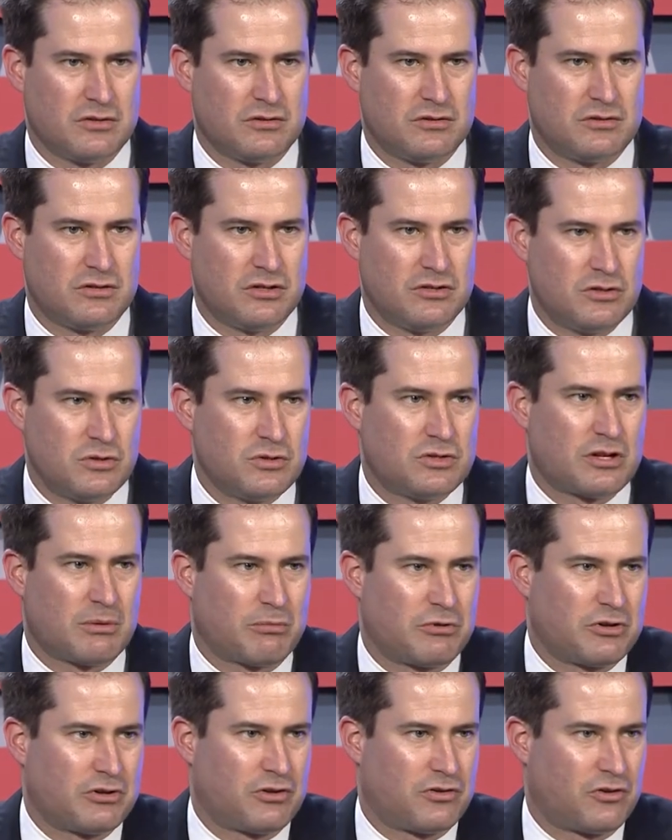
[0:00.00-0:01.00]
to do
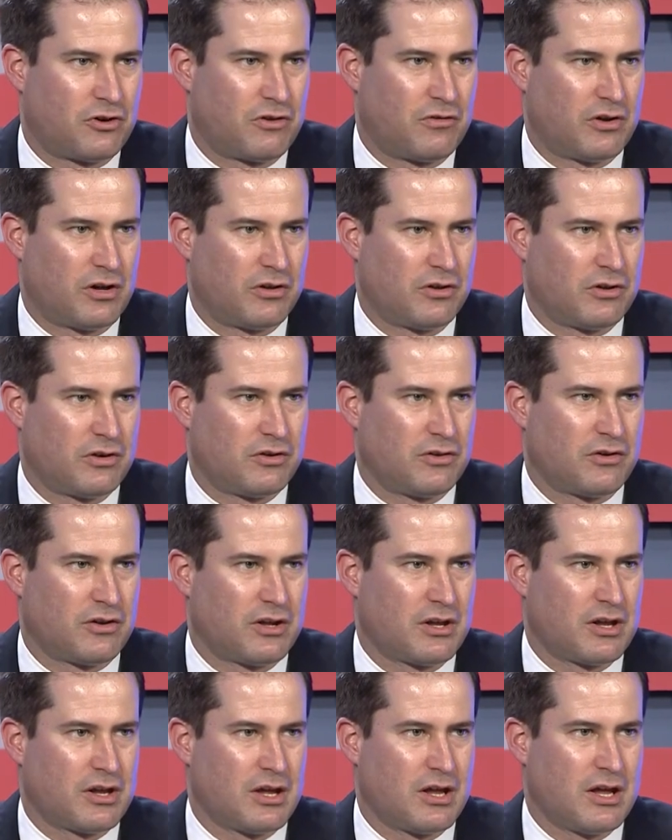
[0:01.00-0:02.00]
something to serve others.
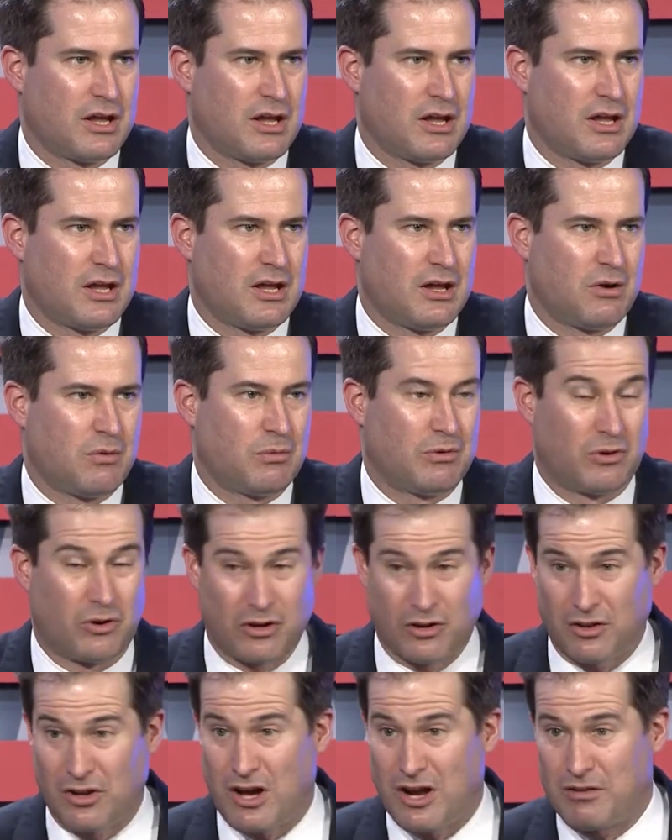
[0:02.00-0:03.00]
We learned
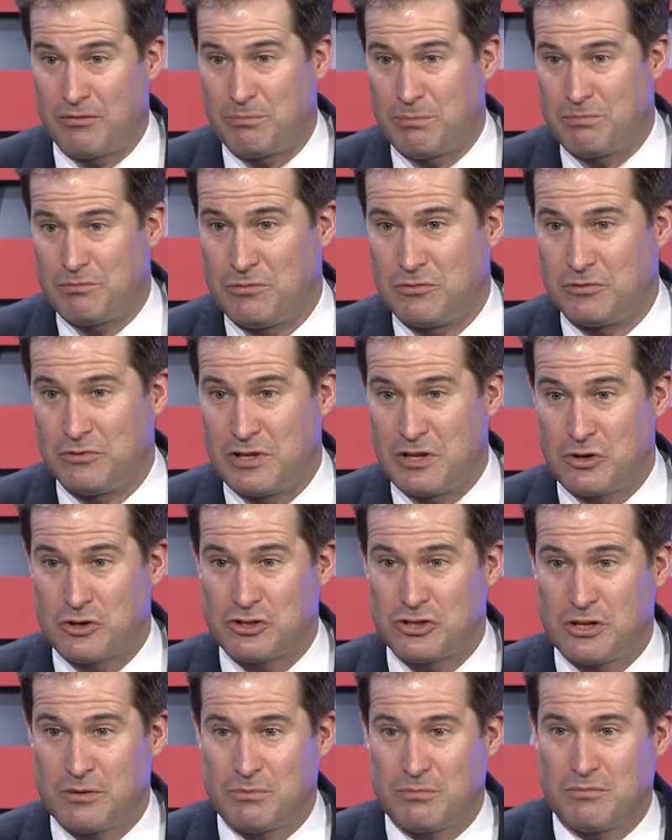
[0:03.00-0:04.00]
a lot of
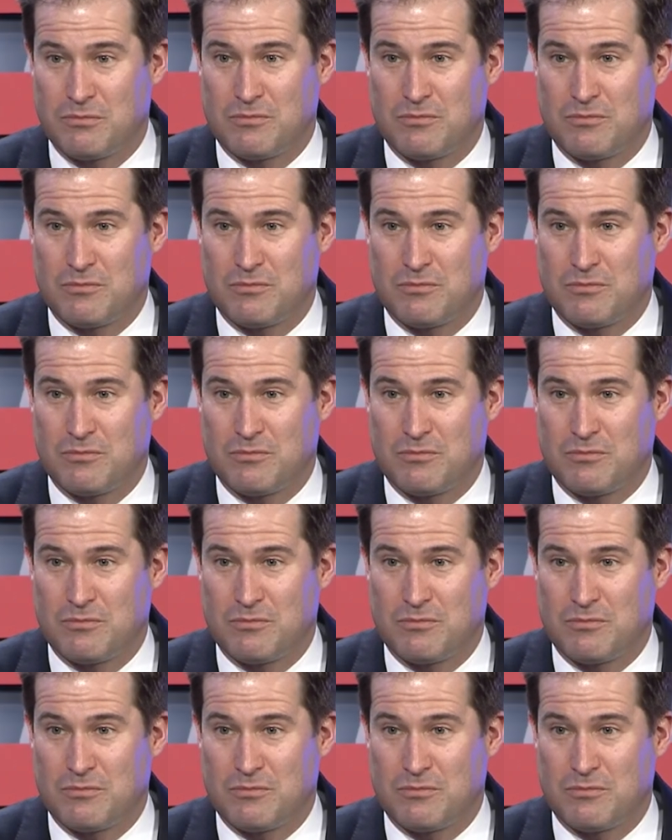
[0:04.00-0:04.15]
leadership,